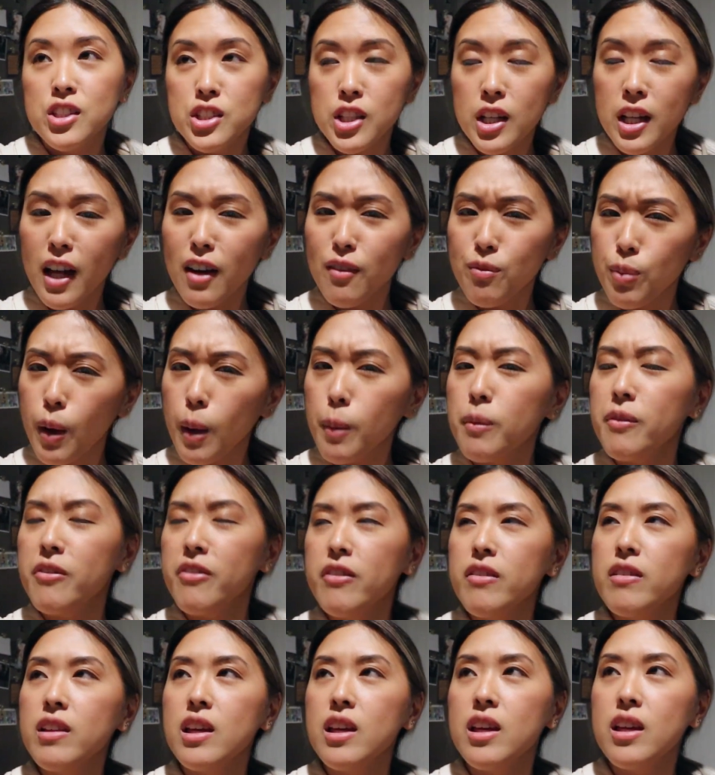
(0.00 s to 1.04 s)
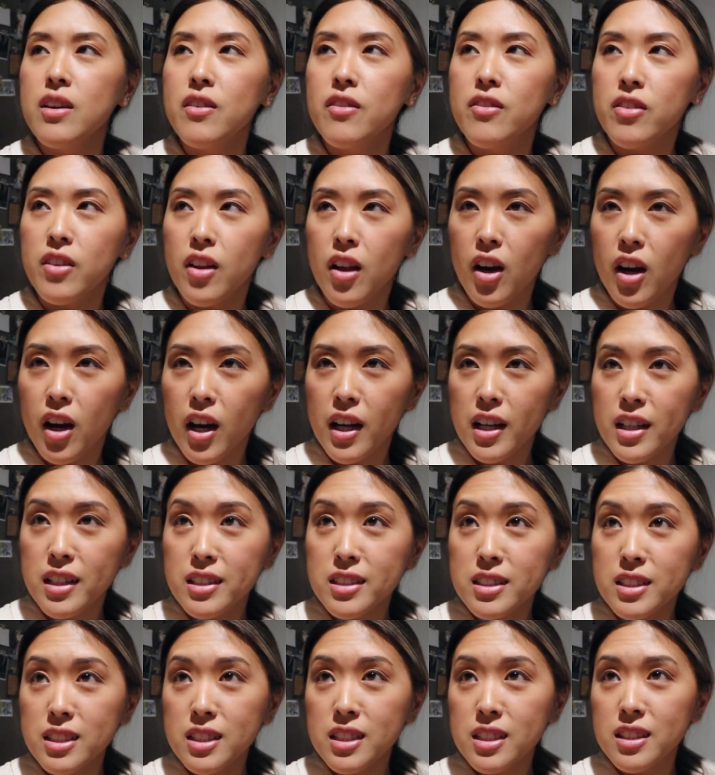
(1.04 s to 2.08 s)
have probably
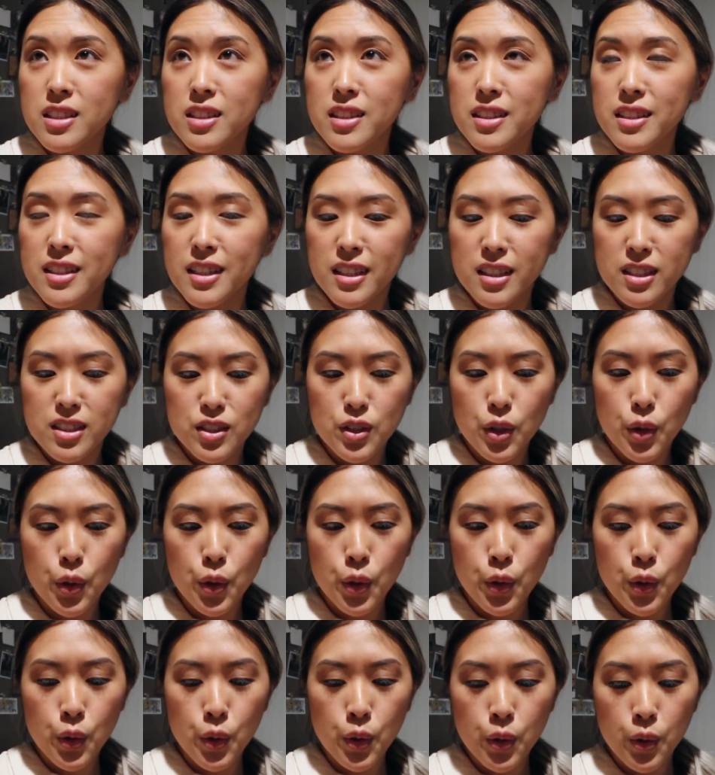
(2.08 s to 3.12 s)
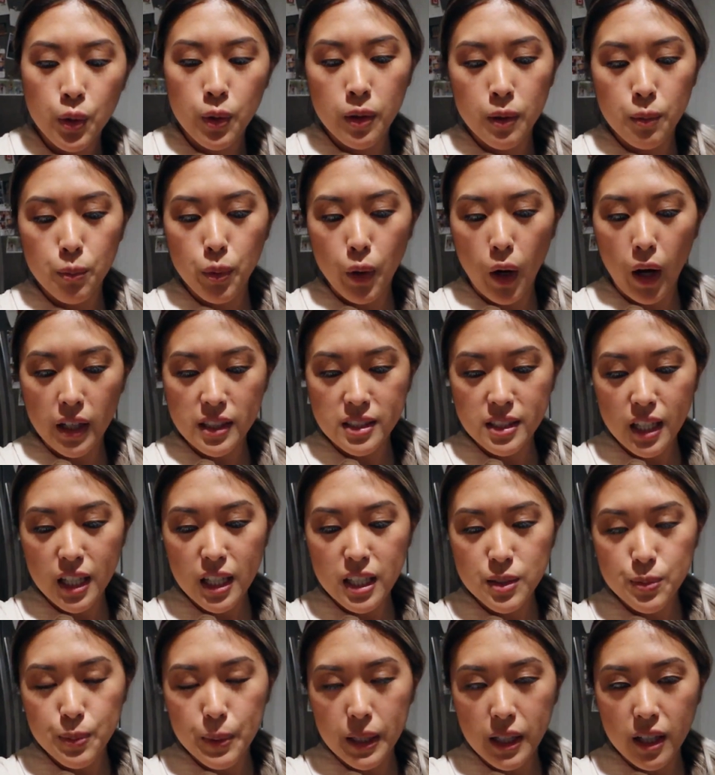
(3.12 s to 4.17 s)
vlogged this whole
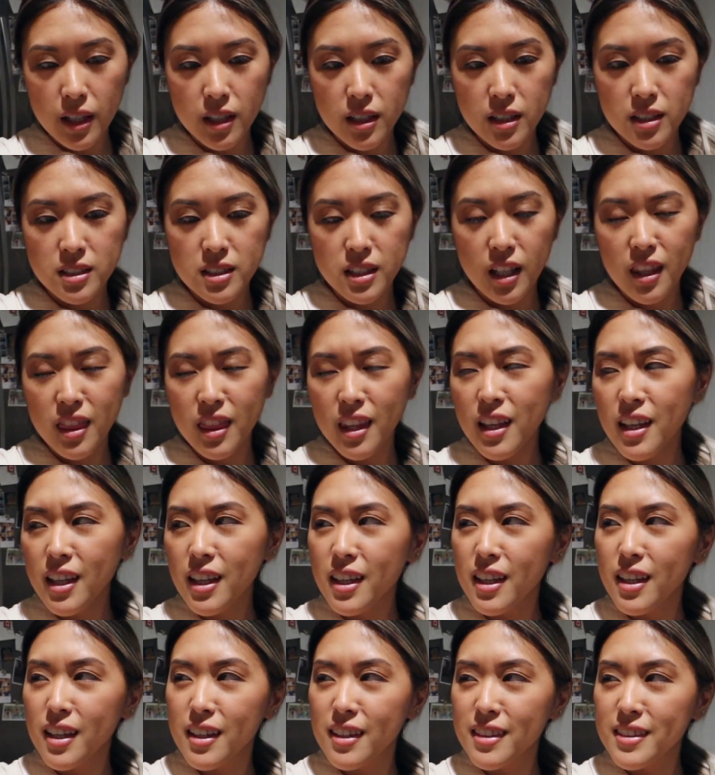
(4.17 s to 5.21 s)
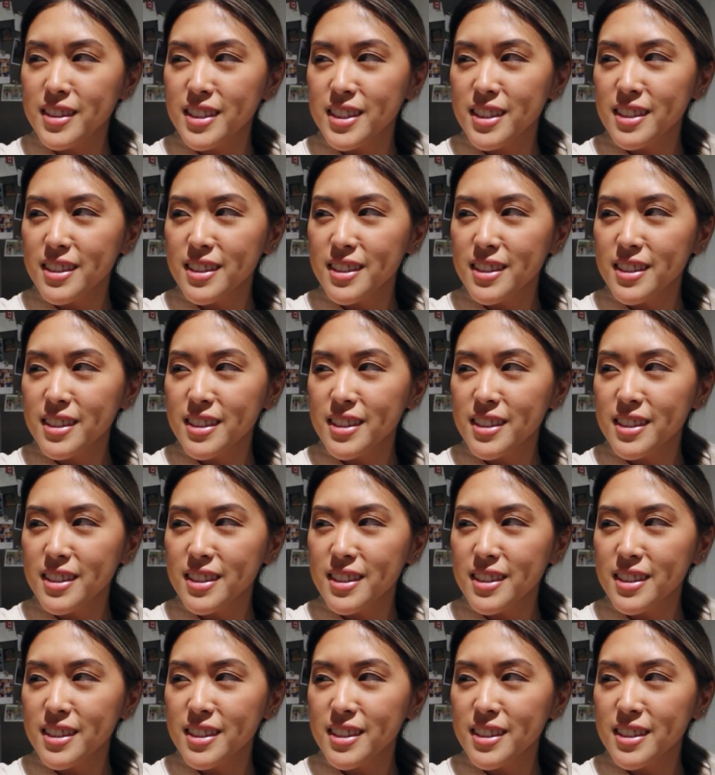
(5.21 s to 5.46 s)
process because I think it